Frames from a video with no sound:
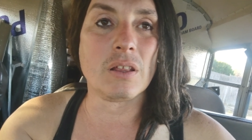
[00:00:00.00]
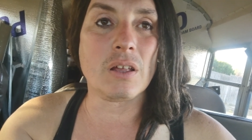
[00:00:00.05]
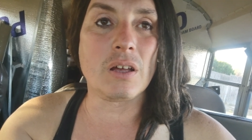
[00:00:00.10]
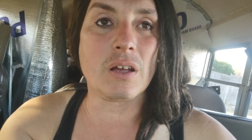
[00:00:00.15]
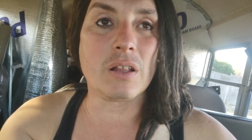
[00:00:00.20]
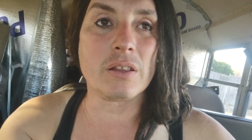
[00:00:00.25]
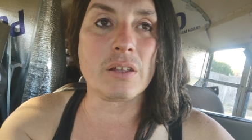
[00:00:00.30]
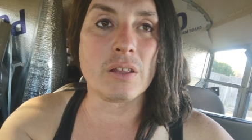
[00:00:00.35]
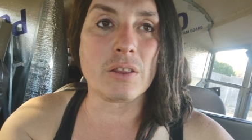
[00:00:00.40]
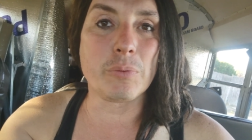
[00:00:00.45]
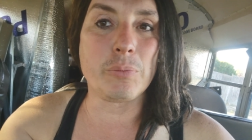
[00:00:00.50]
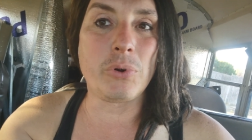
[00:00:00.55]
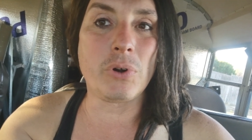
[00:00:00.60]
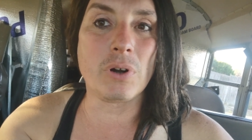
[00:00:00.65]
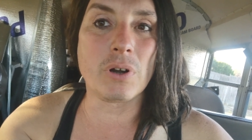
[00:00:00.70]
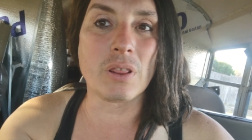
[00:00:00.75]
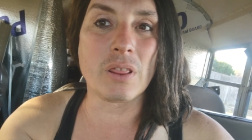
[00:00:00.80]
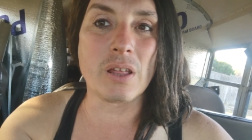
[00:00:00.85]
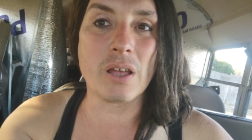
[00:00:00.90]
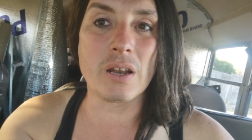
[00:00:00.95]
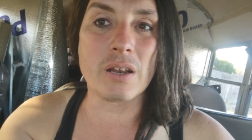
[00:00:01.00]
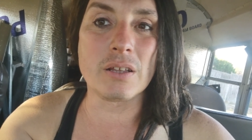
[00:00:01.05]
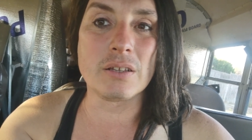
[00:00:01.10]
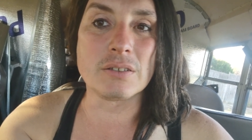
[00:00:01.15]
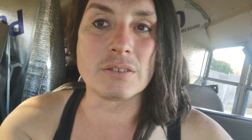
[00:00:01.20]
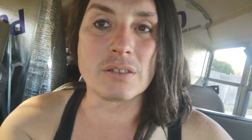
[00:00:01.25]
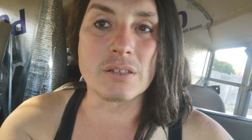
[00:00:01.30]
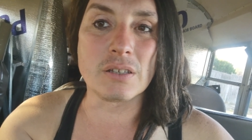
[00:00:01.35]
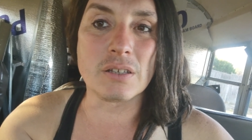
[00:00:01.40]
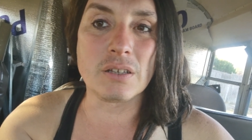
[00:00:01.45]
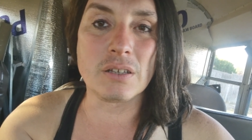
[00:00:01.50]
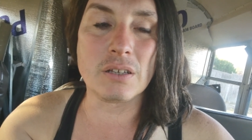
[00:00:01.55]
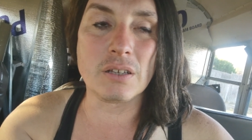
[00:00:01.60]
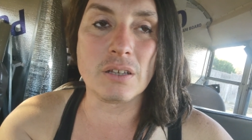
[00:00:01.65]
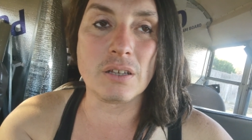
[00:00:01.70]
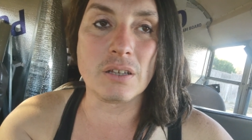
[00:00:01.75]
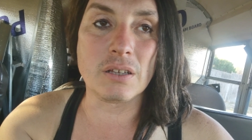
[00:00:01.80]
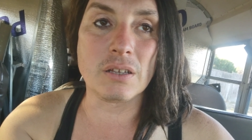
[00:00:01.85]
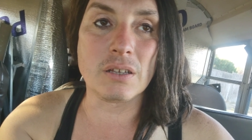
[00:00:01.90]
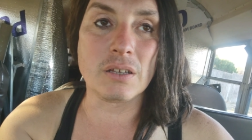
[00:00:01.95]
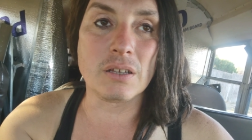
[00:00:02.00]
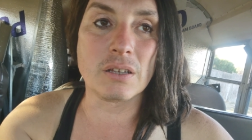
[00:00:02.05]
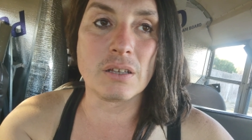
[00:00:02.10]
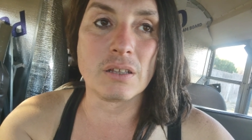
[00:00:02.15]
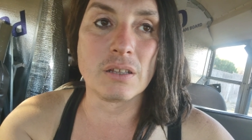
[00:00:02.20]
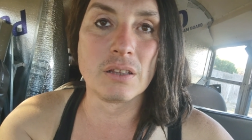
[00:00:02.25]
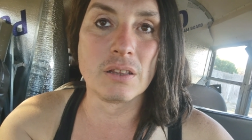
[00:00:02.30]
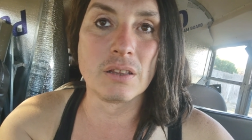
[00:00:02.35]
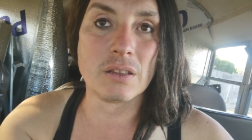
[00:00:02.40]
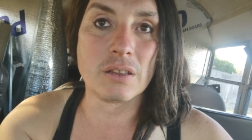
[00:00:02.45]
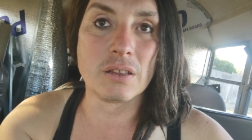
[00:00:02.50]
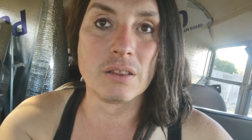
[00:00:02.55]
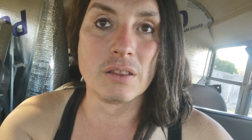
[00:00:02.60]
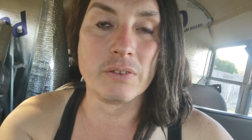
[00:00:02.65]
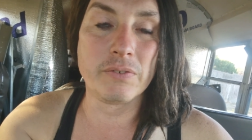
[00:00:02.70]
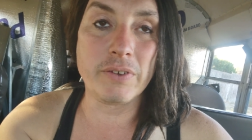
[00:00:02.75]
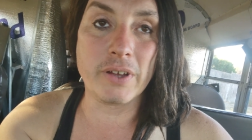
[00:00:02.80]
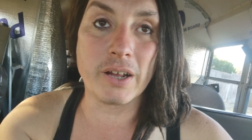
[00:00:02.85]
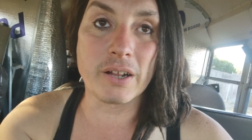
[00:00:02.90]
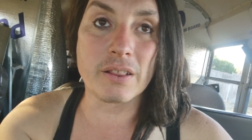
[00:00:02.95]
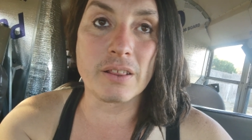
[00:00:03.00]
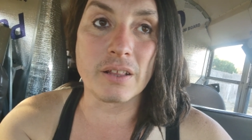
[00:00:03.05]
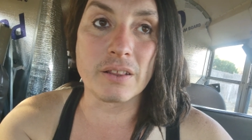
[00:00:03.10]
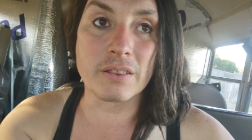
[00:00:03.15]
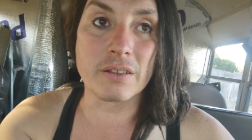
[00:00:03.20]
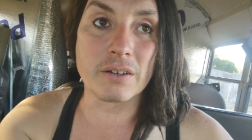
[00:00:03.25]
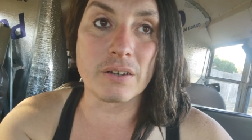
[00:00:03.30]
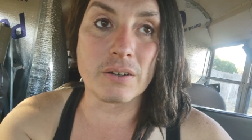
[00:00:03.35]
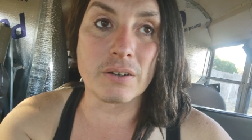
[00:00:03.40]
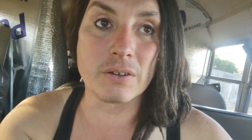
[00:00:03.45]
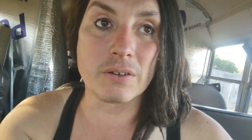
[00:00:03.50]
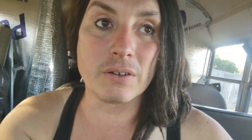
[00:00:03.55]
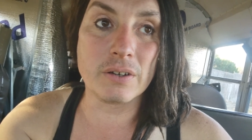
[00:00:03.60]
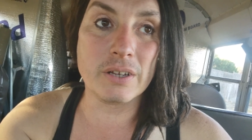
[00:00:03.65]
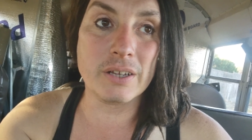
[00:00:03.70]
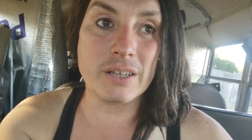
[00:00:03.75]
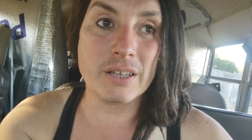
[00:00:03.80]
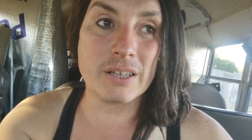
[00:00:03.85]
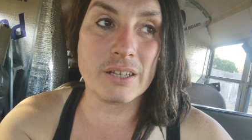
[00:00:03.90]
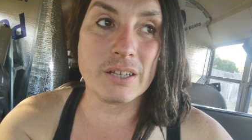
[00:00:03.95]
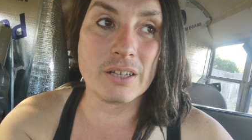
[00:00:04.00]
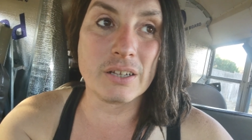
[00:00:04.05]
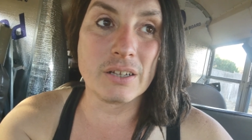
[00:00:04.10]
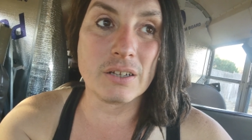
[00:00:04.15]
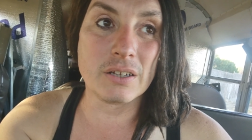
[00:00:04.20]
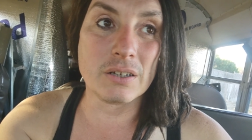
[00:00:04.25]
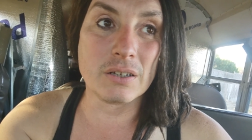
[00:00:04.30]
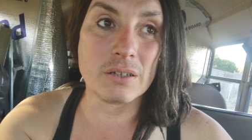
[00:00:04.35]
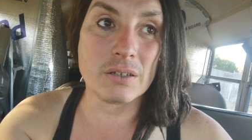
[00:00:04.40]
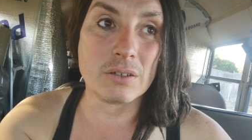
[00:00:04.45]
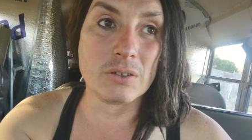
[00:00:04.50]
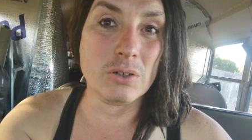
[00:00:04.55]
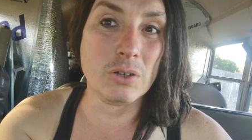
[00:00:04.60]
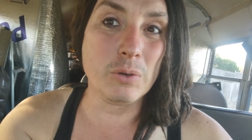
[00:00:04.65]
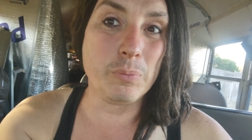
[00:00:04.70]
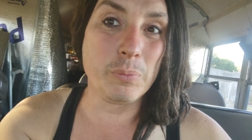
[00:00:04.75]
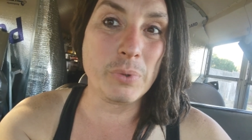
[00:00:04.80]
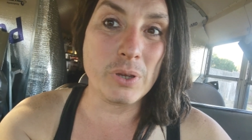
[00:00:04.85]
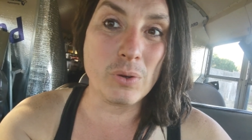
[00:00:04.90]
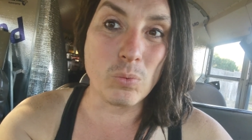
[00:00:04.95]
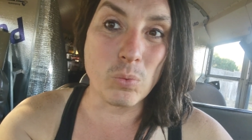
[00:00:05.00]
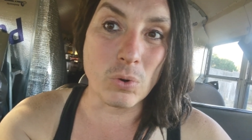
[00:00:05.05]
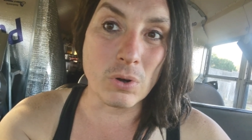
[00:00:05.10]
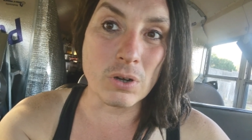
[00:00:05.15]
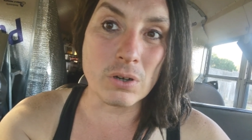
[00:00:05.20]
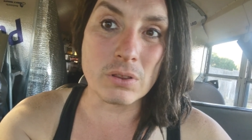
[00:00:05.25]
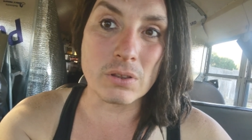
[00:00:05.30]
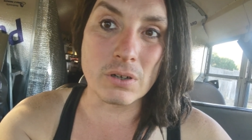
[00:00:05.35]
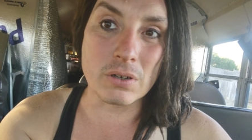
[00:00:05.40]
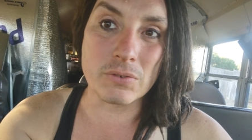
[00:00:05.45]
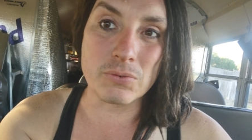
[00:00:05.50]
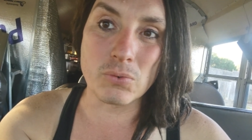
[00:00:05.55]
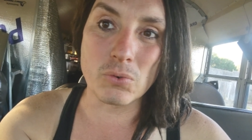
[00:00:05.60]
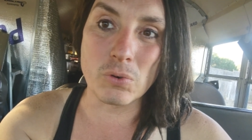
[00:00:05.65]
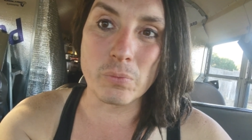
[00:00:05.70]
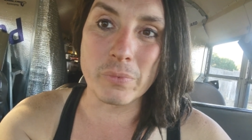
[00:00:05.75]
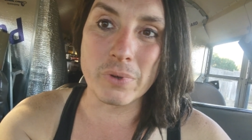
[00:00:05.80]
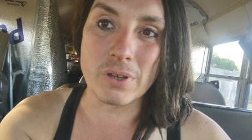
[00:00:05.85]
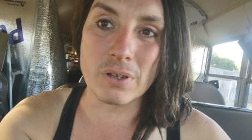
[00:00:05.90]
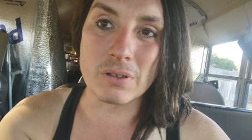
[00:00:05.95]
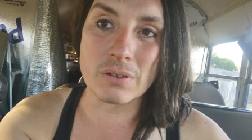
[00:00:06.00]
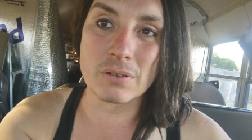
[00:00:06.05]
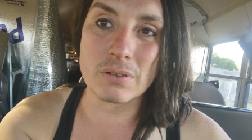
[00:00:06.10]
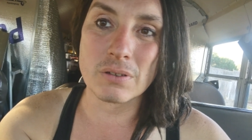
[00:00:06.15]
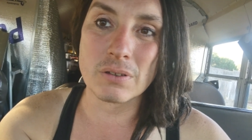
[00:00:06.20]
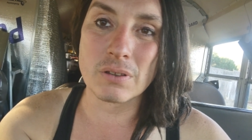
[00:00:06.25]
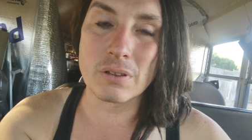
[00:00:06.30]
uh, the other part of that is the the fact that there could be work there for me.